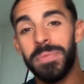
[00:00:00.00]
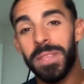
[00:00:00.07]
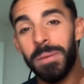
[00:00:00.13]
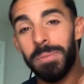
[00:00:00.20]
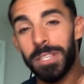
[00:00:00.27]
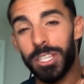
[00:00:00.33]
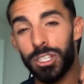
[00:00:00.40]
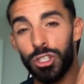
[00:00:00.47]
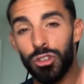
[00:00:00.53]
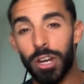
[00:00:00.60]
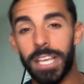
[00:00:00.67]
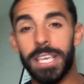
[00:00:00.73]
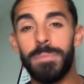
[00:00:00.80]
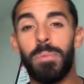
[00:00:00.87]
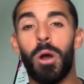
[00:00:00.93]
But the
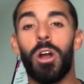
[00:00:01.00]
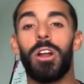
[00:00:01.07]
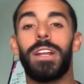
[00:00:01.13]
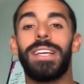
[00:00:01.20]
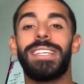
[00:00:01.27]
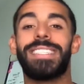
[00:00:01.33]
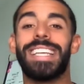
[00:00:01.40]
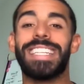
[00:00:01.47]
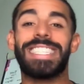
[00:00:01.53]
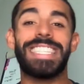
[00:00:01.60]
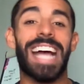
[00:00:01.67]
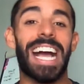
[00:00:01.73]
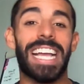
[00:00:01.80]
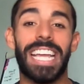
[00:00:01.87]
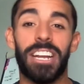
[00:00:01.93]
tricky part is it's
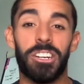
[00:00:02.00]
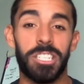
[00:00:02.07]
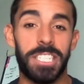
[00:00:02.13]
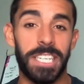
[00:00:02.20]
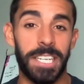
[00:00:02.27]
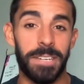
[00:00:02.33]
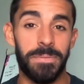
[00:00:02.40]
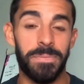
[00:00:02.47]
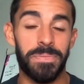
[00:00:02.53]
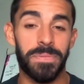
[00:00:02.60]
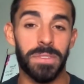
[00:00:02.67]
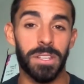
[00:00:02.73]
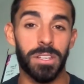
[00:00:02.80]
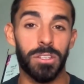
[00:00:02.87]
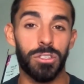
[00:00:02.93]
not guaranteed.
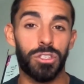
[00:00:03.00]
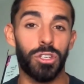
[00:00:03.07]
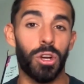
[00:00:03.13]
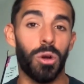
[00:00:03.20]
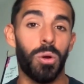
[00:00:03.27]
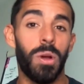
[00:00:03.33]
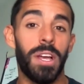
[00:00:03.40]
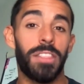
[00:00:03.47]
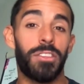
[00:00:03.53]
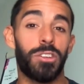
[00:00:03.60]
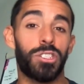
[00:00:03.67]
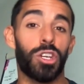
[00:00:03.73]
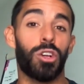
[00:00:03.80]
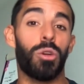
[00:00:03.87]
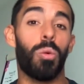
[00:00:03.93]
So
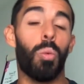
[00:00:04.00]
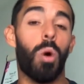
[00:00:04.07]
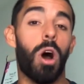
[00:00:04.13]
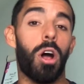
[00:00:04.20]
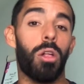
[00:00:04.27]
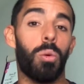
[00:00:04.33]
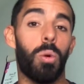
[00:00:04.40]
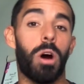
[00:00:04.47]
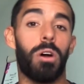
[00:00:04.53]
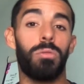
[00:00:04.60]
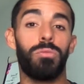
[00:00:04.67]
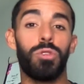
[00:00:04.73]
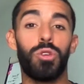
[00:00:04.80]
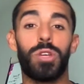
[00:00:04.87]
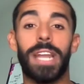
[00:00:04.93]
while
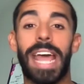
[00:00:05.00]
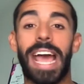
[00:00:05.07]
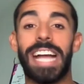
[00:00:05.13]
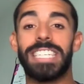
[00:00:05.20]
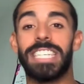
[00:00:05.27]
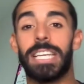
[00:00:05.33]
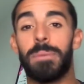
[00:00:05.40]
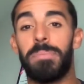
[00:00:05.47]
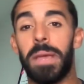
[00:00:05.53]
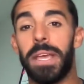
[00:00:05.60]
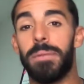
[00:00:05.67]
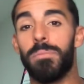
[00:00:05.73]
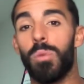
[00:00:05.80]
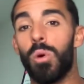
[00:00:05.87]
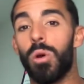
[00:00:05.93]
you could actually get
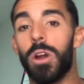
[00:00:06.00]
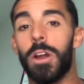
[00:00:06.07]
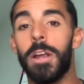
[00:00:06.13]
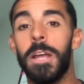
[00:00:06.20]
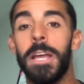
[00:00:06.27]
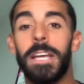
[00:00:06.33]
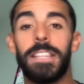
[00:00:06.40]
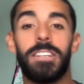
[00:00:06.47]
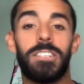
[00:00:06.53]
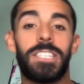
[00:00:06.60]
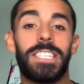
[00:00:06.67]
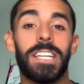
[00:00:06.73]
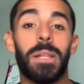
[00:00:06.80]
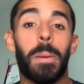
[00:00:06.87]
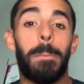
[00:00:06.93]
paid more, there's
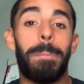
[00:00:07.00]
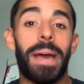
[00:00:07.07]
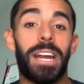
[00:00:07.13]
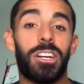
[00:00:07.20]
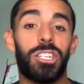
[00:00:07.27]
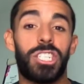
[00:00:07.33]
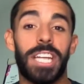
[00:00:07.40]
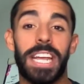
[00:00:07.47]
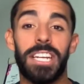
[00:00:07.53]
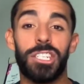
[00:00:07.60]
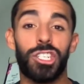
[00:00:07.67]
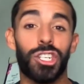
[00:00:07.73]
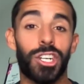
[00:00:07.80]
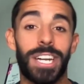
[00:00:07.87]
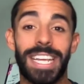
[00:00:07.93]
still a better chance
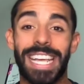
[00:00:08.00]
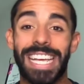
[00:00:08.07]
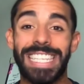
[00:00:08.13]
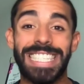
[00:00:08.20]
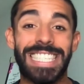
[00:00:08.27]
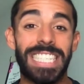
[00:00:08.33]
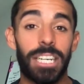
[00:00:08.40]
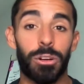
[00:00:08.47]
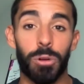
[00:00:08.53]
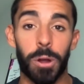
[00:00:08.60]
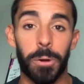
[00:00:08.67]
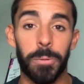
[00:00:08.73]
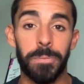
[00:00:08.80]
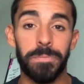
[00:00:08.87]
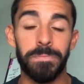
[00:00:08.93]
you're going to get zero.
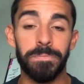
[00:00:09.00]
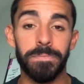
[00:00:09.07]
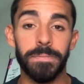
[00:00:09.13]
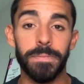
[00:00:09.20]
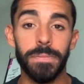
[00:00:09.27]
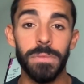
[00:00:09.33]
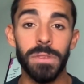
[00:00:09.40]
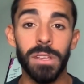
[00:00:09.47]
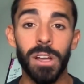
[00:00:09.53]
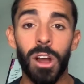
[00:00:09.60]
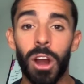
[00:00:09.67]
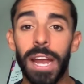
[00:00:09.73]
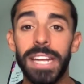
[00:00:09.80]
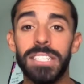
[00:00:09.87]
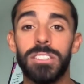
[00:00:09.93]
All
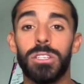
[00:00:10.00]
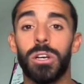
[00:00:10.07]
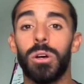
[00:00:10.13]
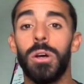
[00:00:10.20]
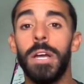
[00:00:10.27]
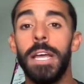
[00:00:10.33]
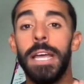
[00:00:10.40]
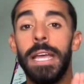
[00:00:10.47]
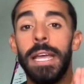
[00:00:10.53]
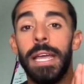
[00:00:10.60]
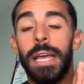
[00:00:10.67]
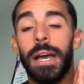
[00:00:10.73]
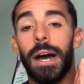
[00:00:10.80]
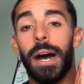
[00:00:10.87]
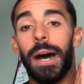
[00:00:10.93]
right. So
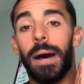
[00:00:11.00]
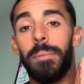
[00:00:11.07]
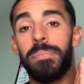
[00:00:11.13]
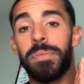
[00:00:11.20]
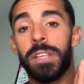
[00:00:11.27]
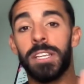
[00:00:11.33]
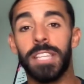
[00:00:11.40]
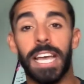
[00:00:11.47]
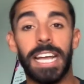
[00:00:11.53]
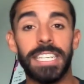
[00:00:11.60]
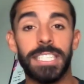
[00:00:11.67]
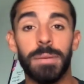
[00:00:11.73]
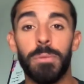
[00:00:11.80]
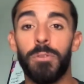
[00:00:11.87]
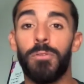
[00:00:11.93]
like I
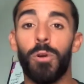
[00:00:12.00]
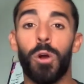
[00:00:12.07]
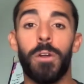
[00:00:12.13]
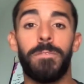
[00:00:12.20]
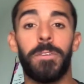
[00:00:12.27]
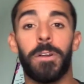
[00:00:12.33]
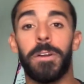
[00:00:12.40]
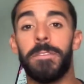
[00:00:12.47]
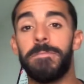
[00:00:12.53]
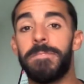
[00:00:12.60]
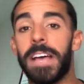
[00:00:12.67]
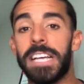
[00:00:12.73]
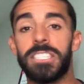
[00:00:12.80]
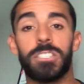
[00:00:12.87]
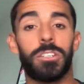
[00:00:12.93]
said before, if you're an
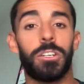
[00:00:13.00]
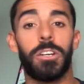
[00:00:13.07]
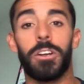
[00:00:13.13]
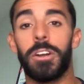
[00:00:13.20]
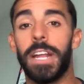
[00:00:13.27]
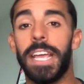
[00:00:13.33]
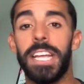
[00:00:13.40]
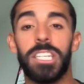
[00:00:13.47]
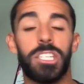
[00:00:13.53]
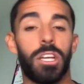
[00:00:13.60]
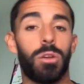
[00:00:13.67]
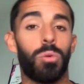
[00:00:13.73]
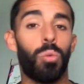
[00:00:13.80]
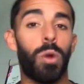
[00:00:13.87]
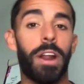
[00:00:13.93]
investor, you're an
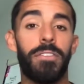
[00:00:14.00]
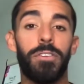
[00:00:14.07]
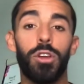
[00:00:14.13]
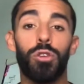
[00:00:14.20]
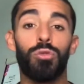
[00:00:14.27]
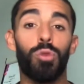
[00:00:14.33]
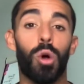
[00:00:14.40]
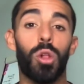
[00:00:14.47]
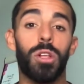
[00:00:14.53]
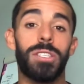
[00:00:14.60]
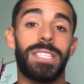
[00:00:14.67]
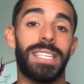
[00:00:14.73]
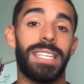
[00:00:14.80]
agent, whatever your role is in